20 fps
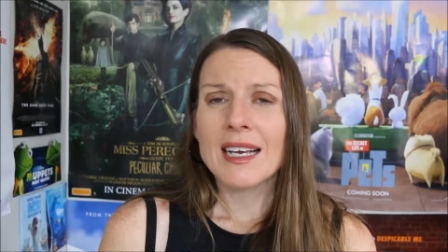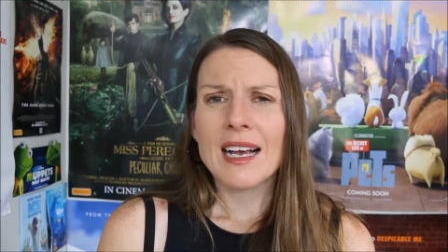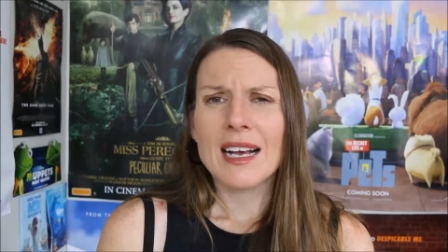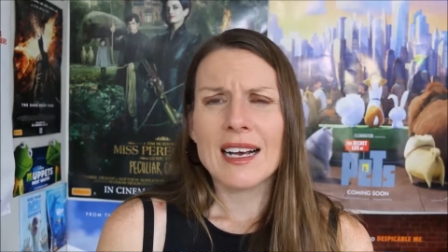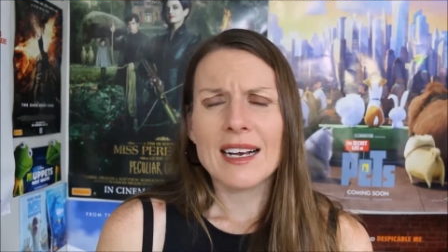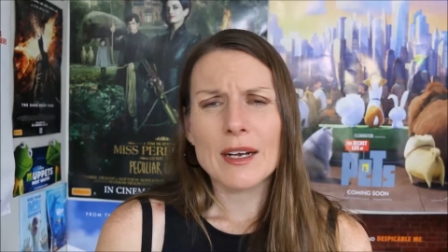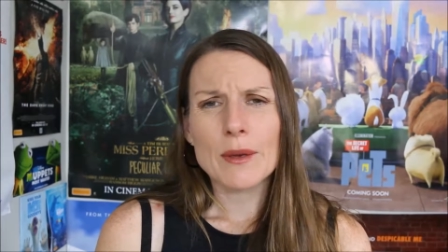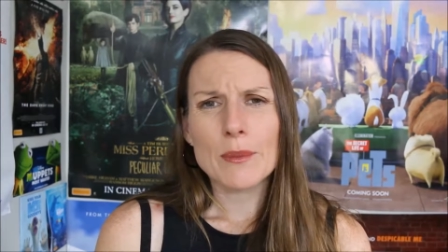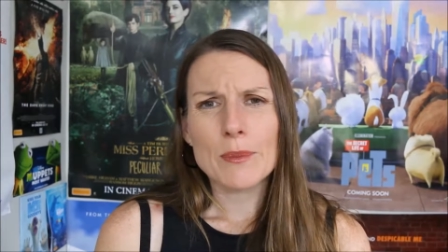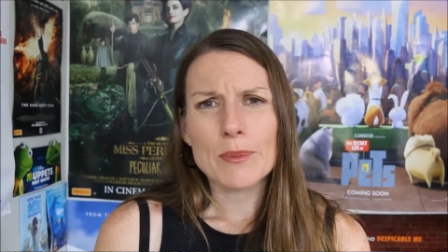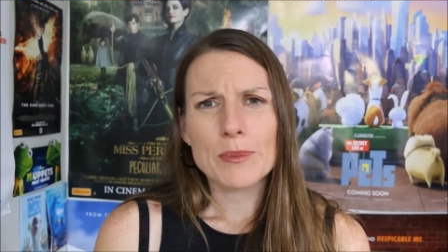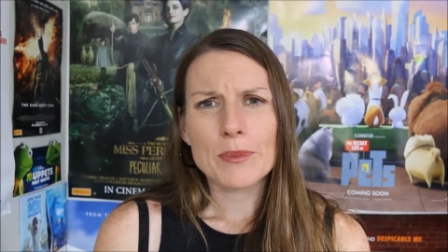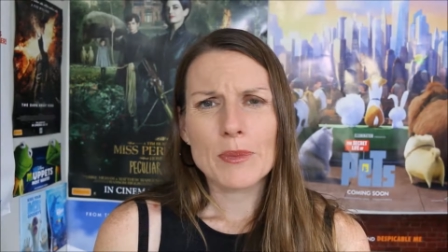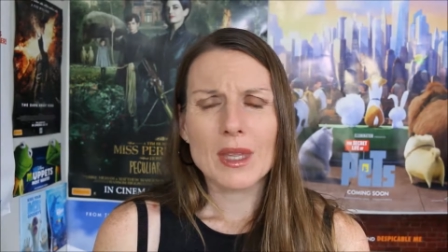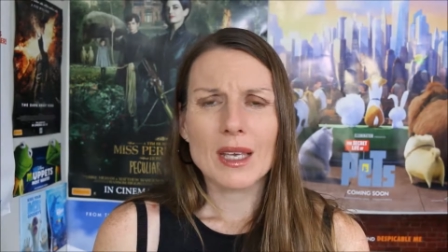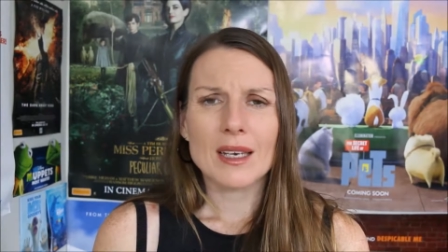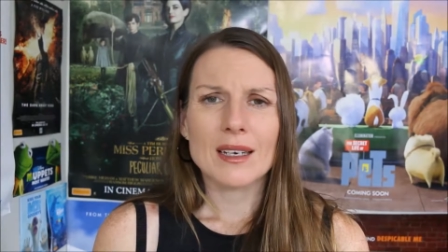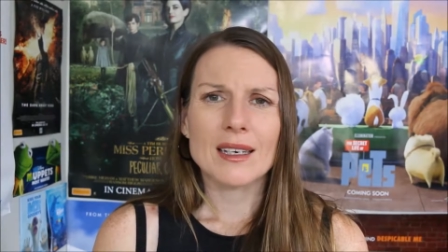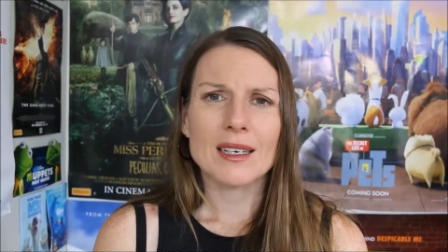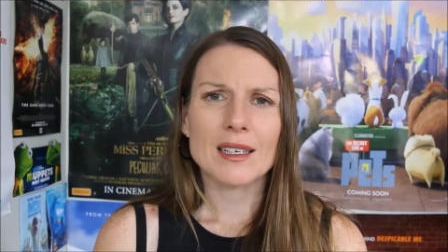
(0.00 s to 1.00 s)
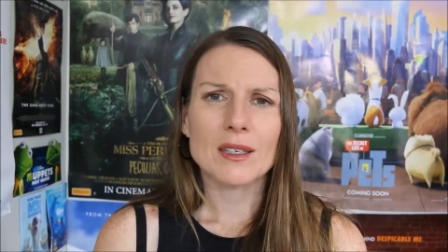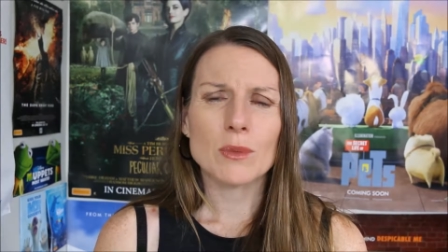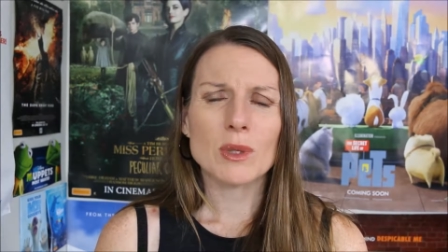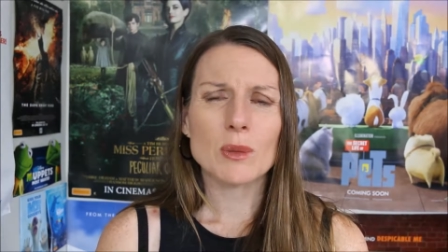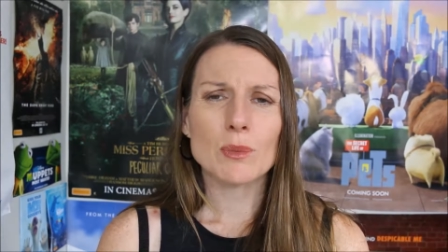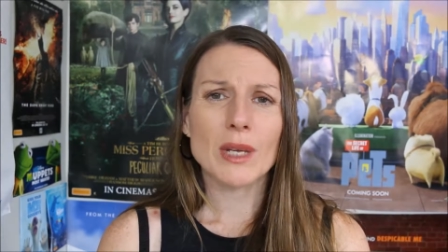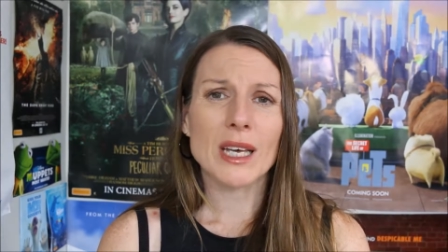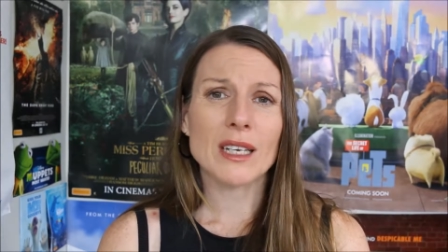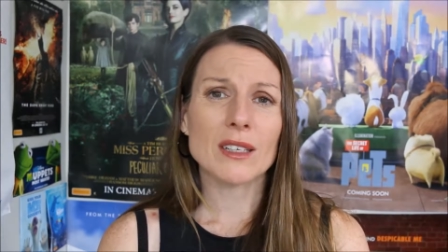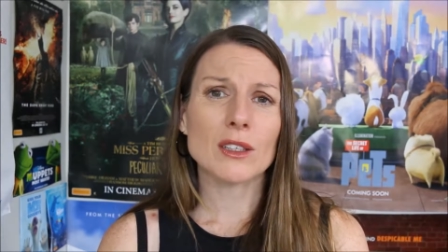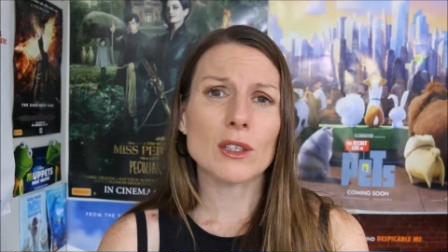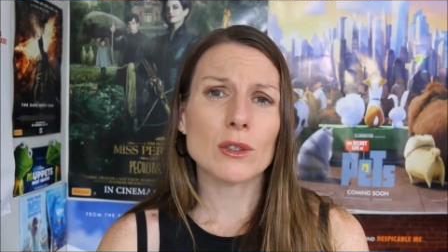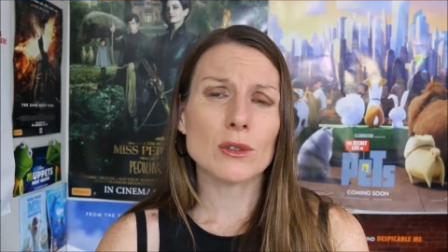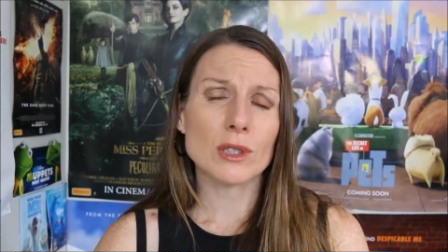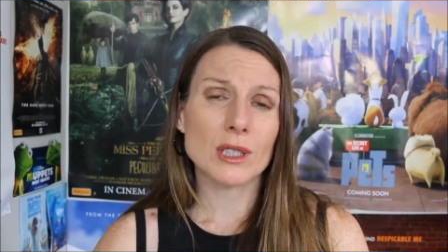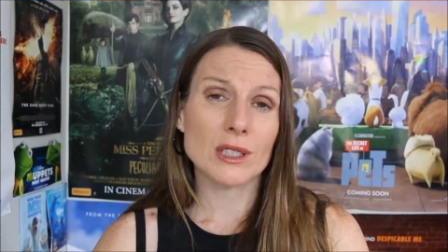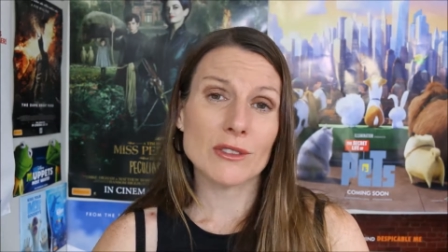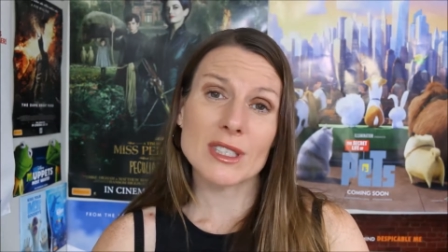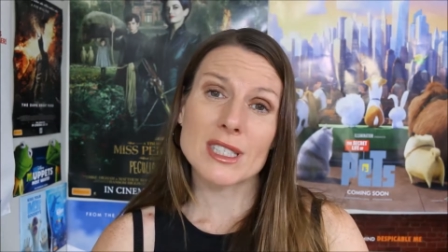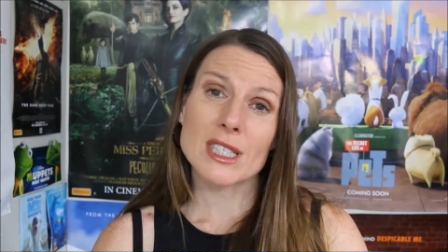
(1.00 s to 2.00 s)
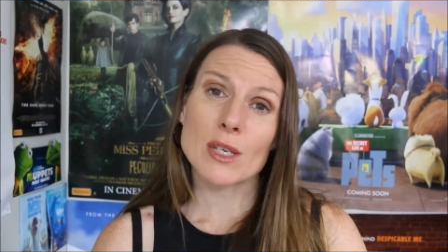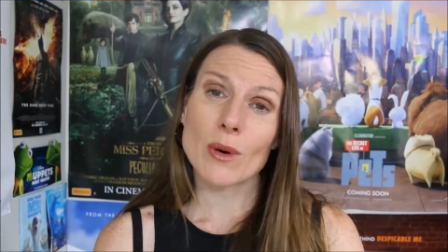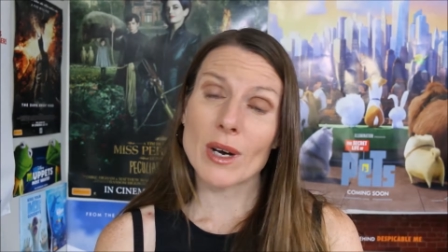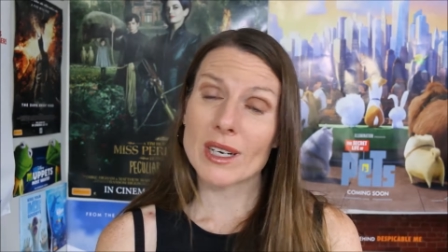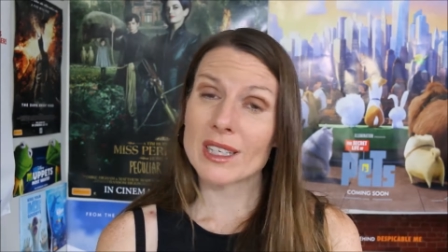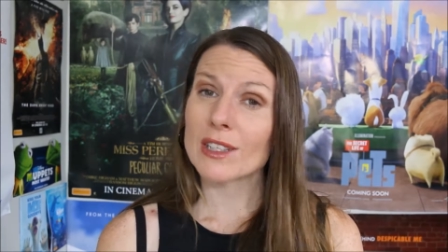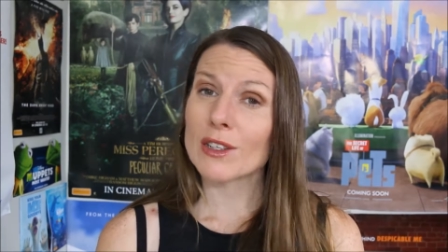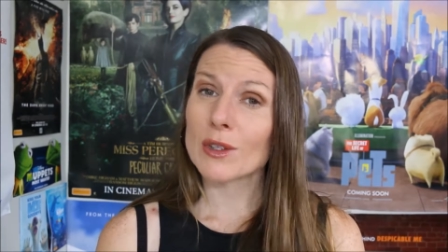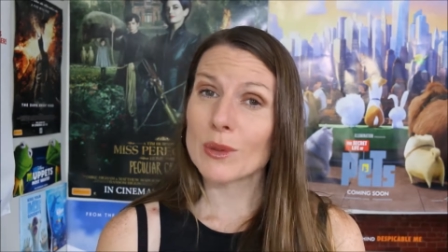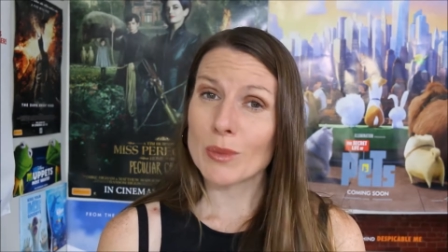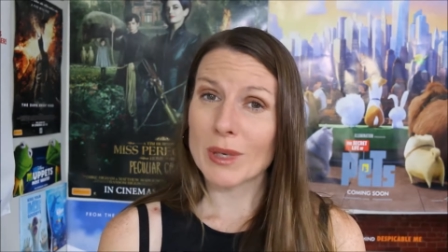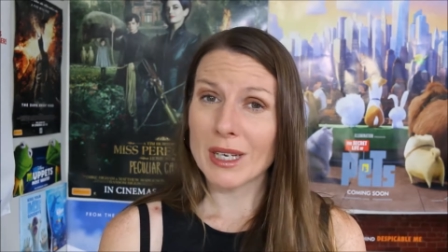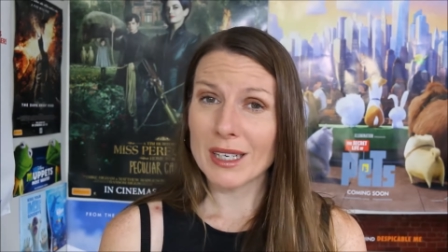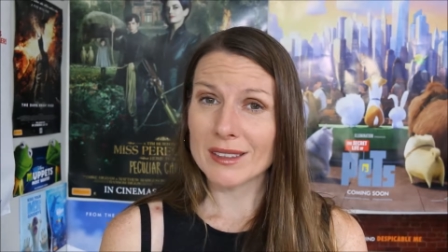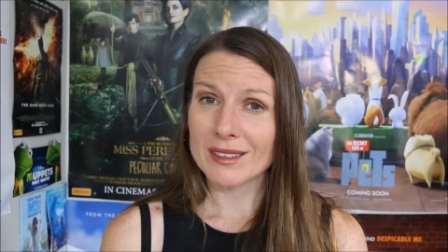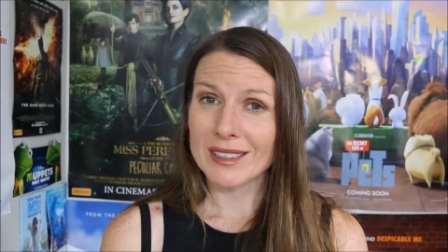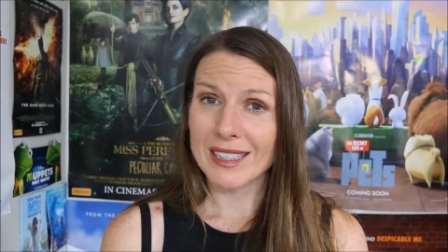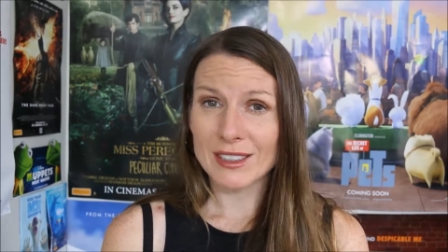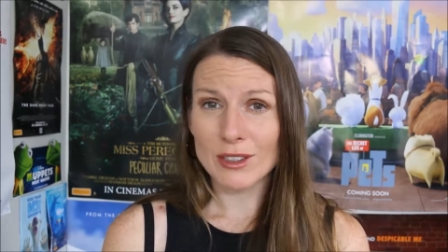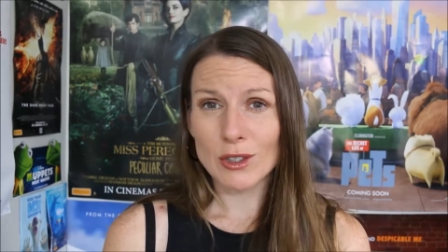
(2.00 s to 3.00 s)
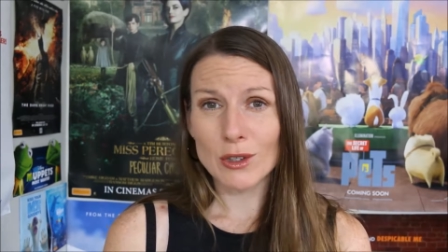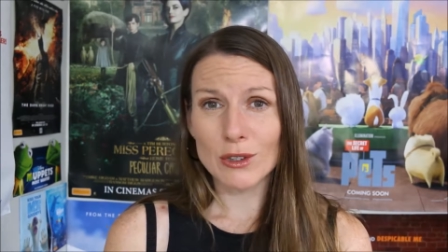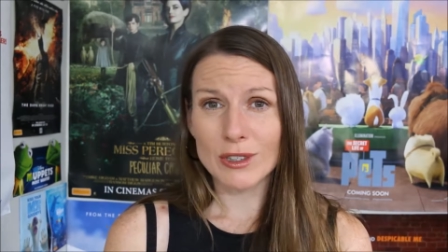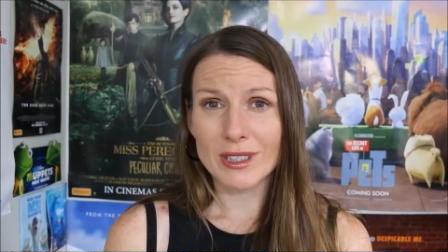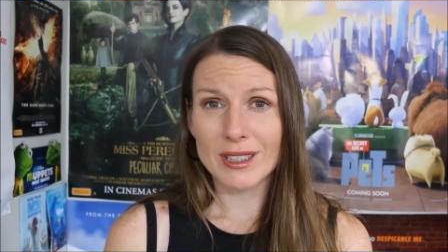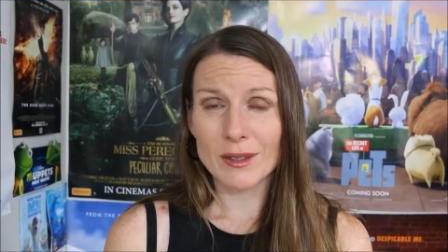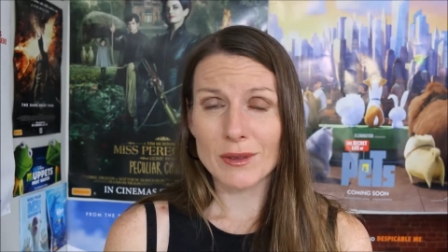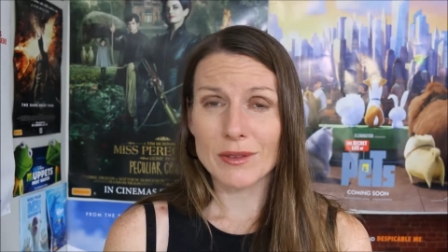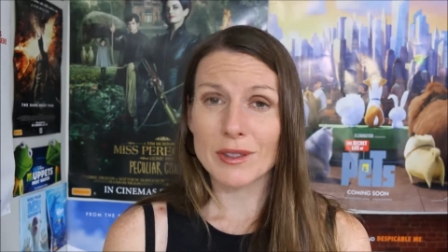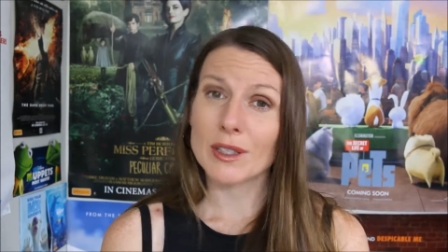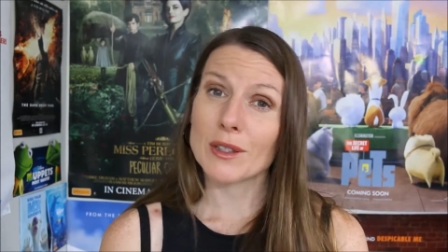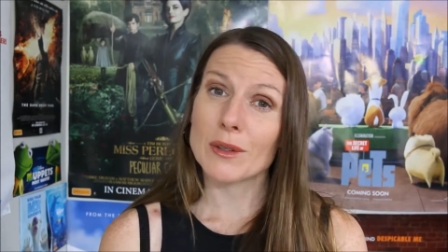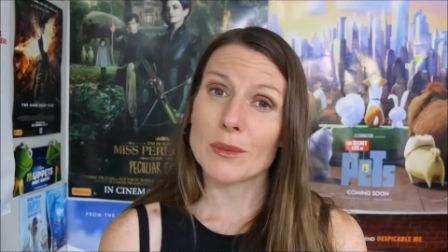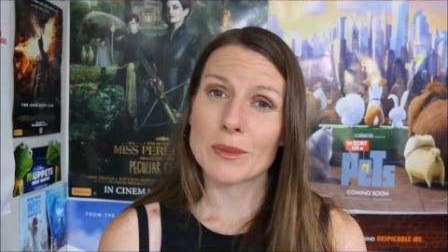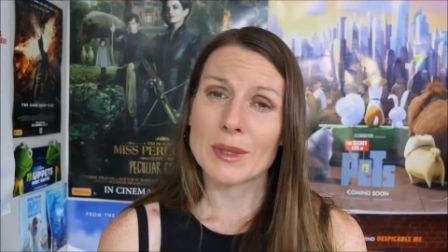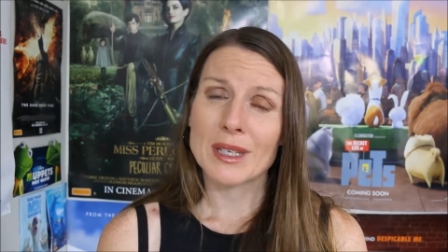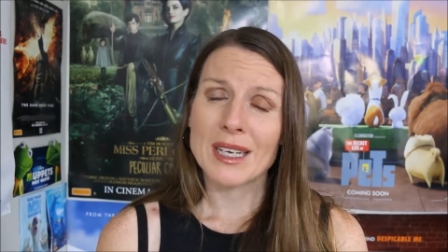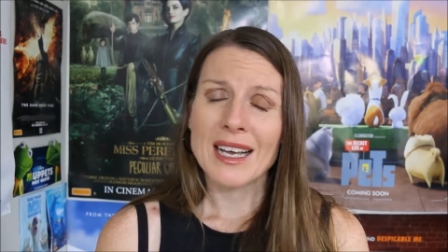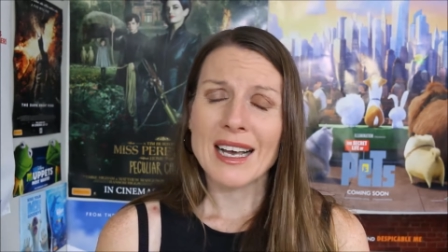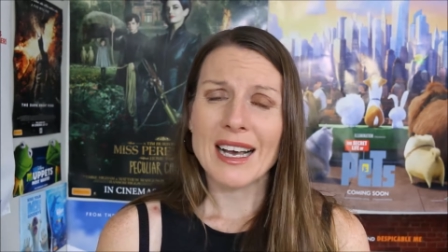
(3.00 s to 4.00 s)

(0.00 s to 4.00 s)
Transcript: With blood and gore, there is quite a lot of blood and gore in the film.